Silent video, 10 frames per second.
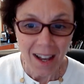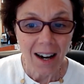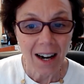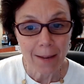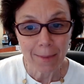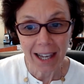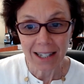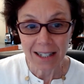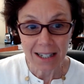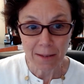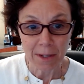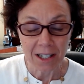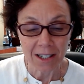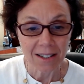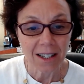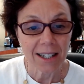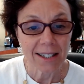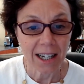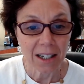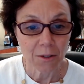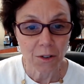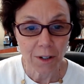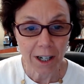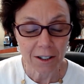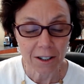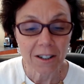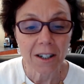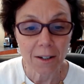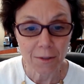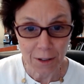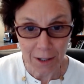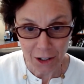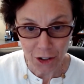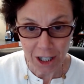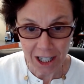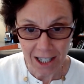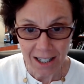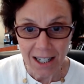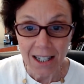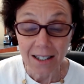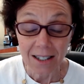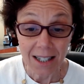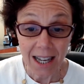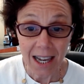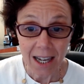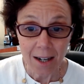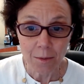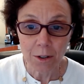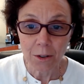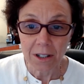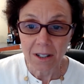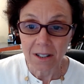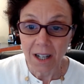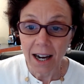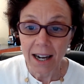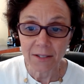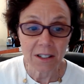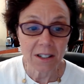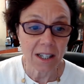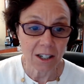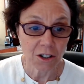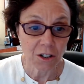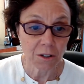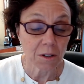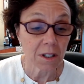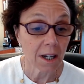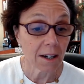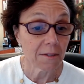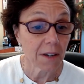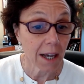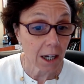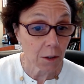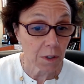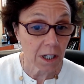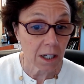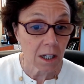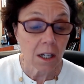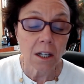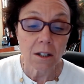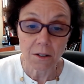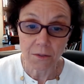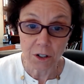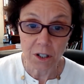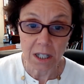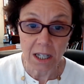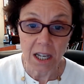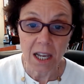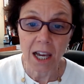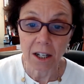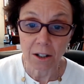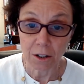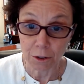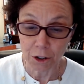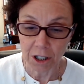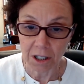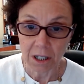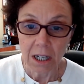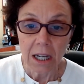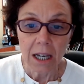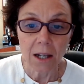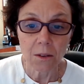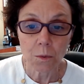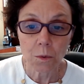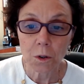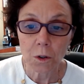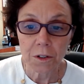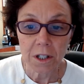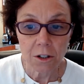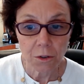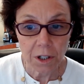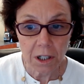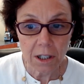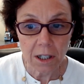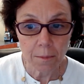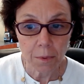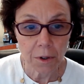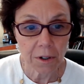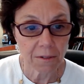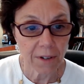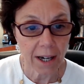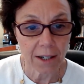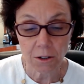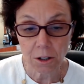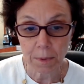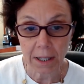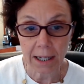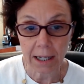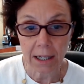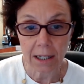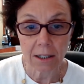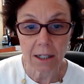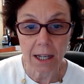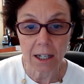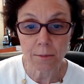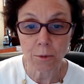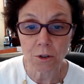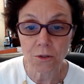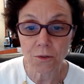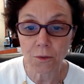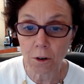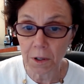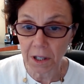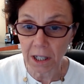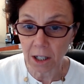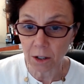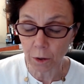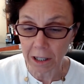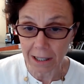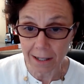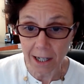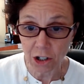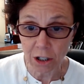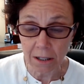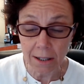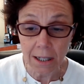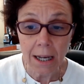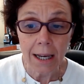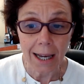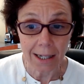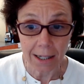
I'm Ann Kademian, Executive Director of USG. Today, we're going to dive into the issues of equity, diversity, and inclusion, and the role these critically important values play in today's most forward-thinking organizations and